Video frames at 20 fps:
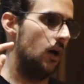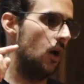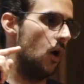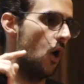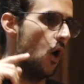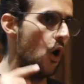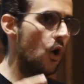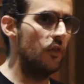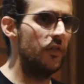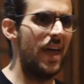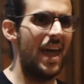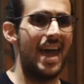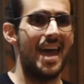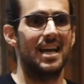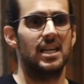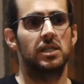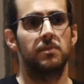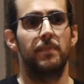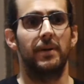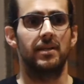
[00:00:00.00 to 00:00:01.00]
all the
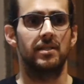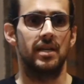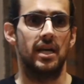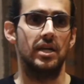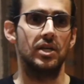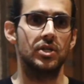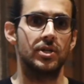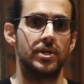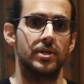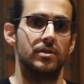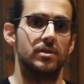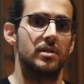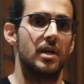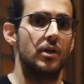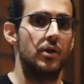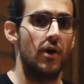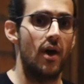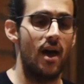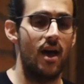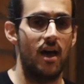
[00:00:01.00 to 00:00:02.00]
expectations
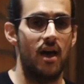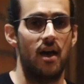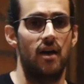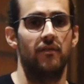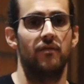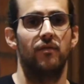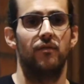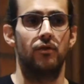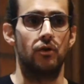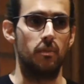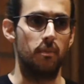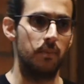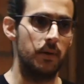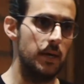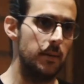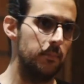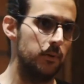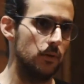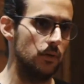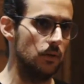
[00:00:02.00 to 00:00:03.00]
that you have from
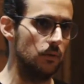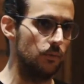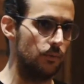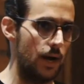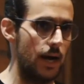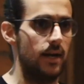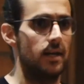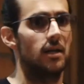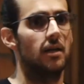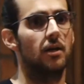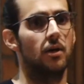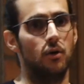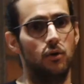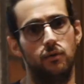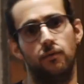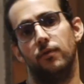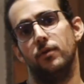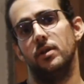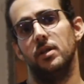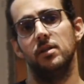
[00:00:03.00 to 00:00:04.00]
people writing
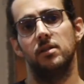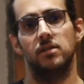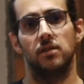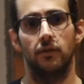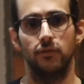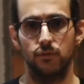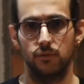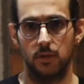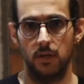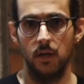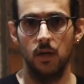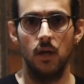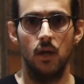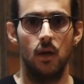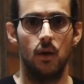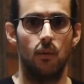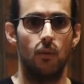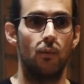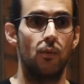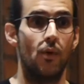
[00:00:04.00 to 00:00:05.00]
code for this software,
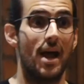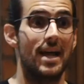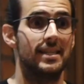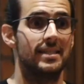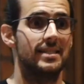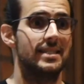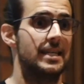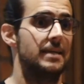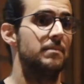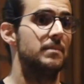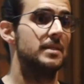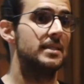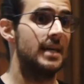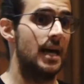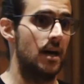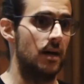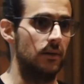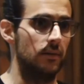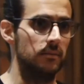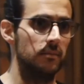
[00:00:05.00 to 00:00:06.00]
write them
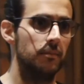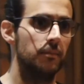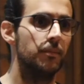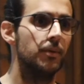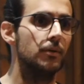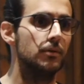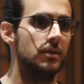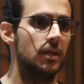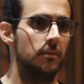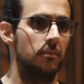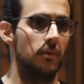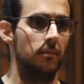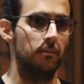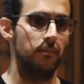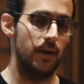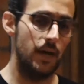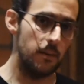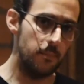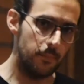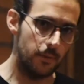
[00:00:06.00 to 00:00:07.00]
down. Put them on
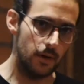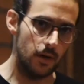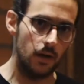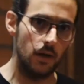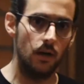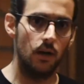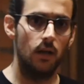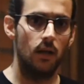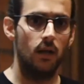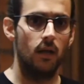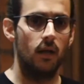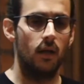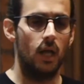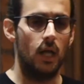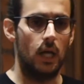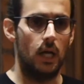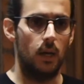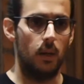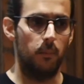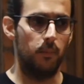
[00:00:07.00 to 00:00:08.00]
paper,
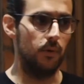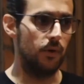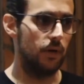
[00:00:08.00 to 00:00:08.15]
put